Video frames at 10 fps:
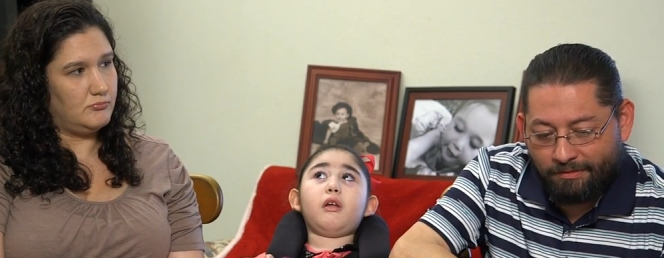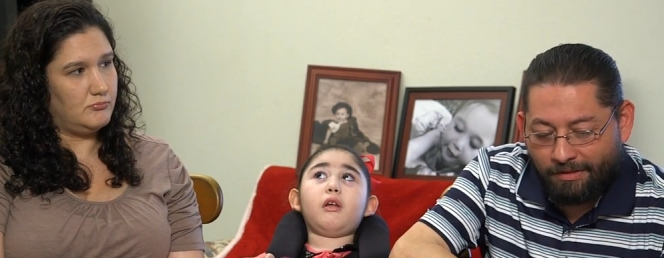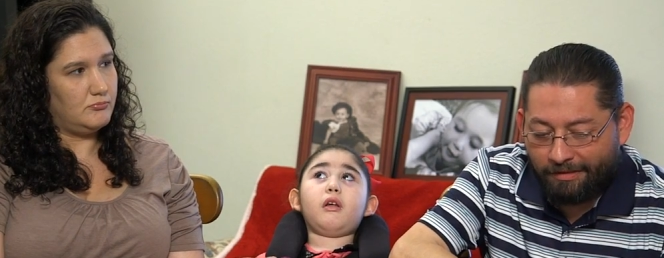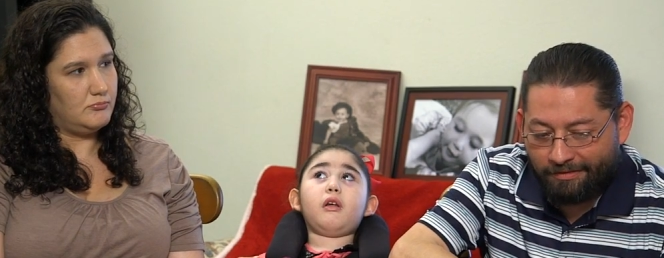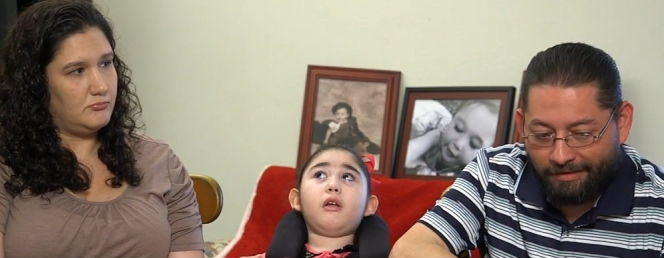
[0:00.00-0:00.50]
Speaker 1: to
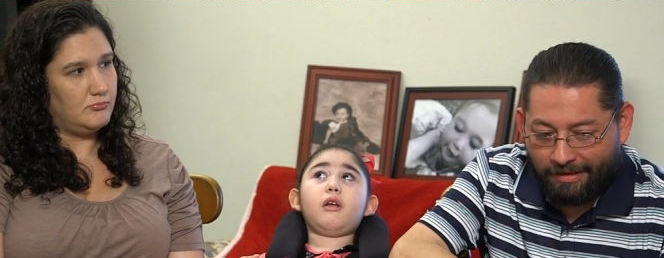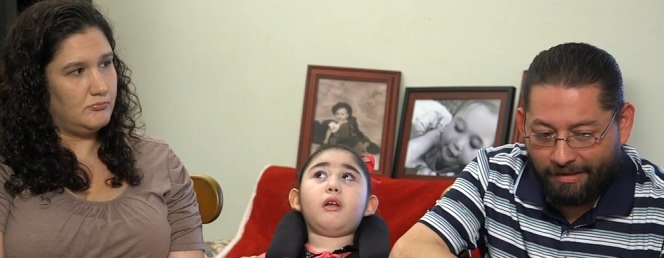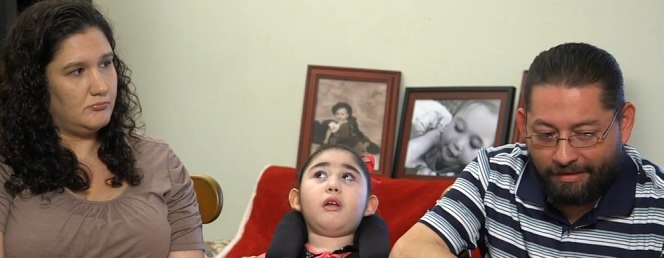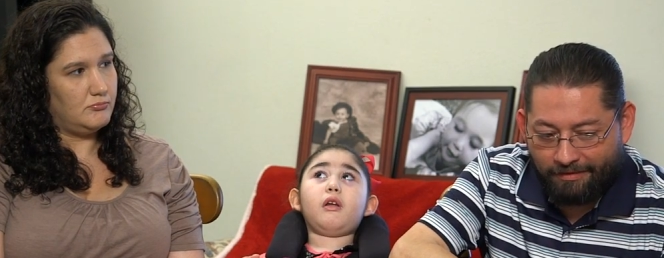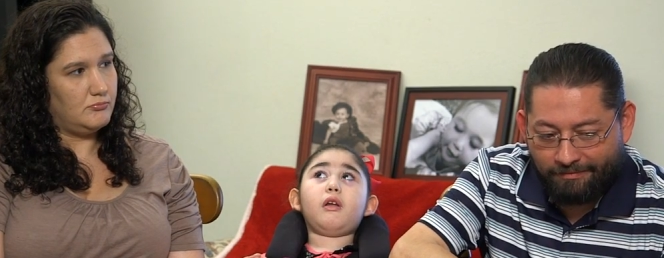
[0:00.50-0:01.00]

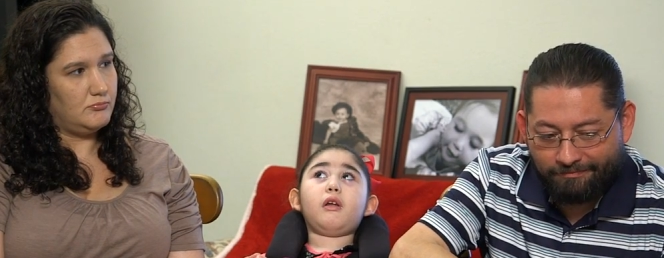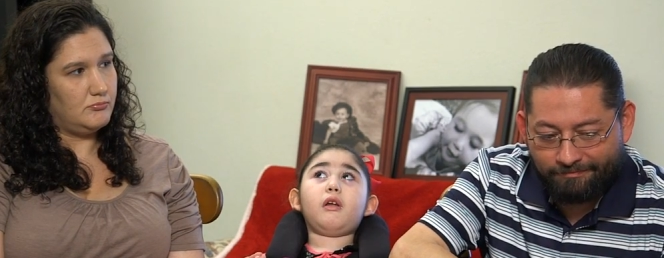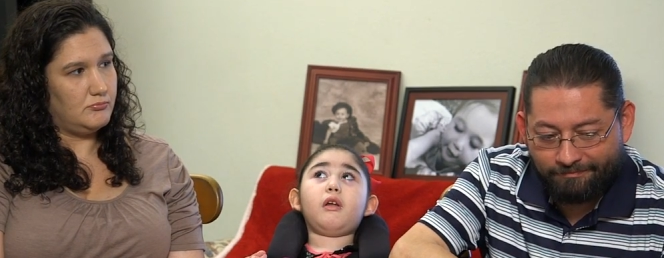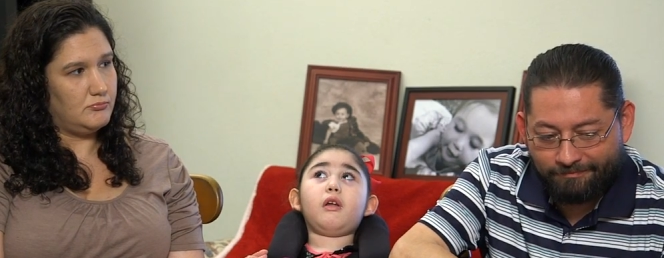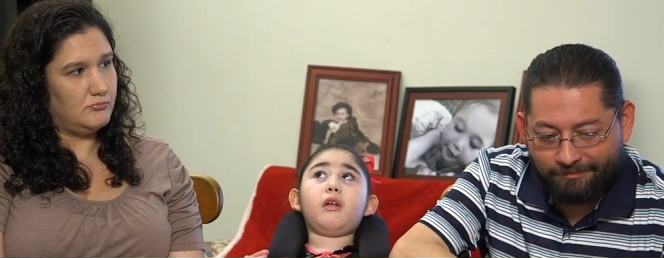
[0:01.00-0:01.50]
actually
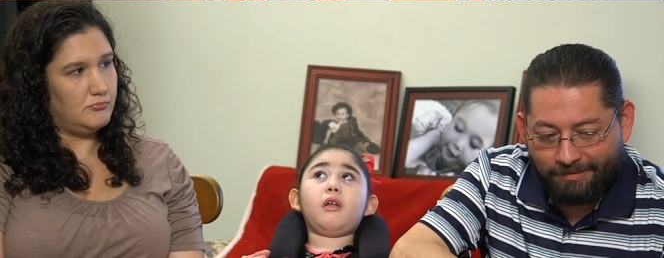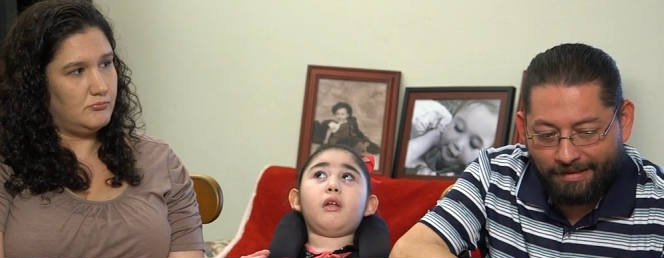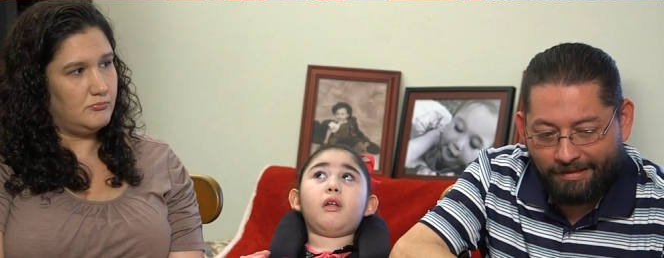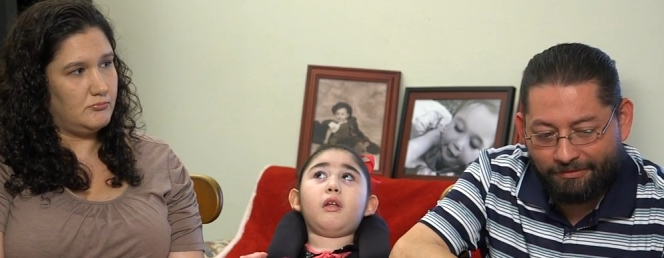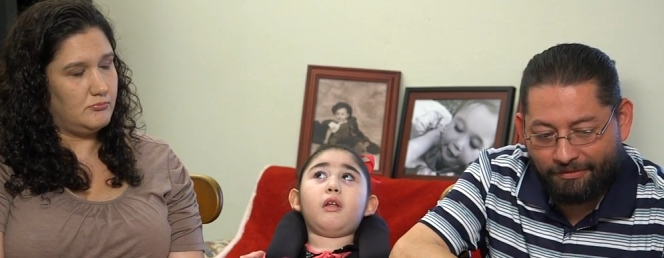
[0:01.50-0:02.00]

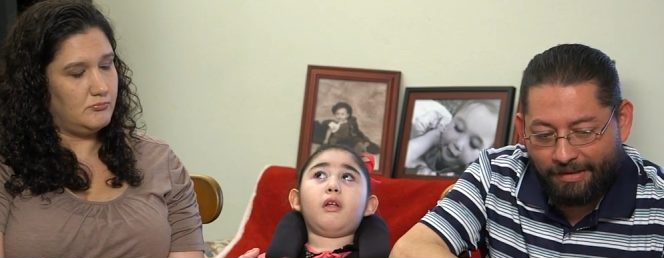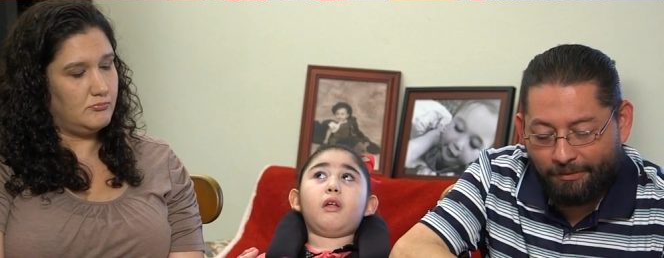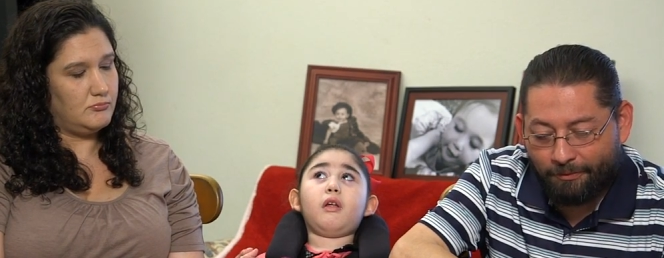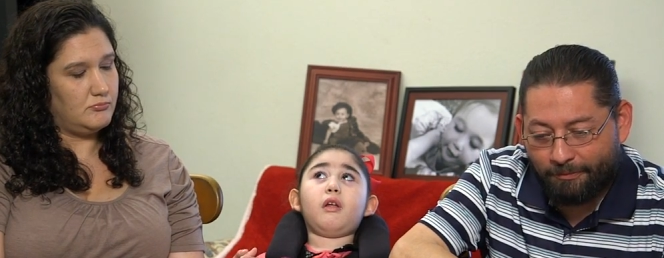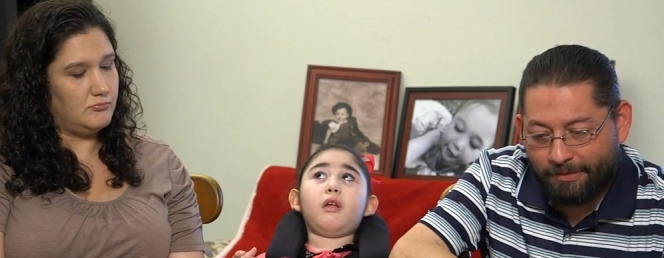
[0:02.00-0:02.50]
answer that
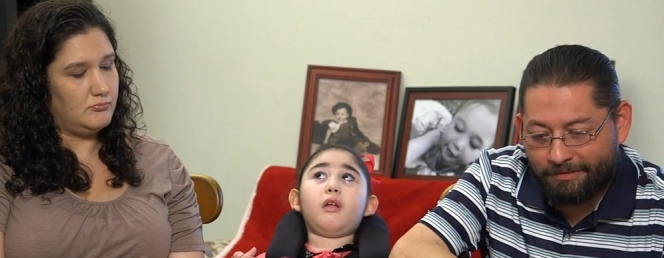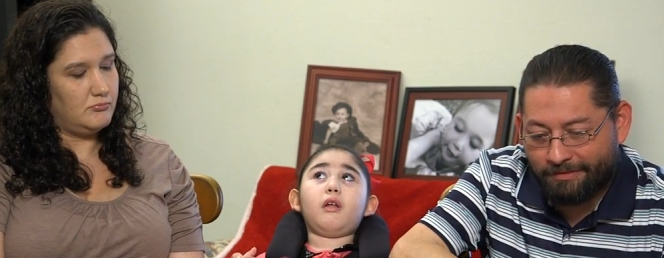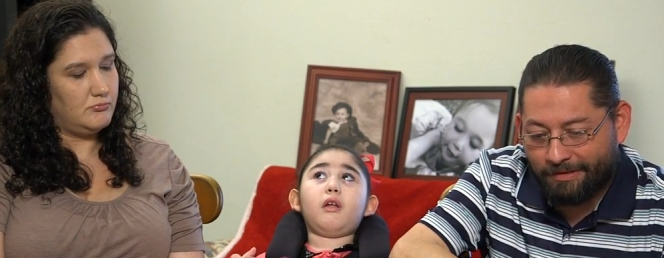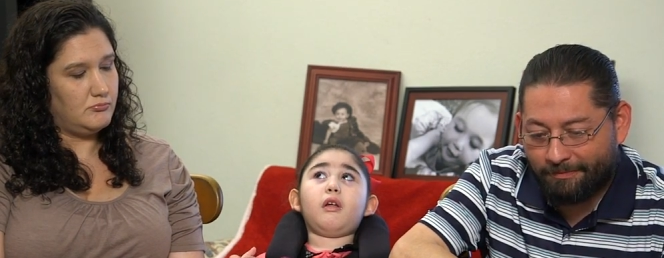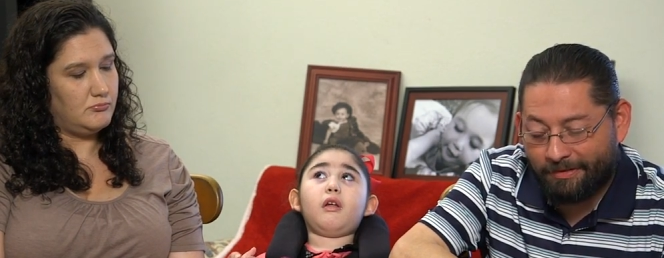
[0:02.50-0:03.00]
one because I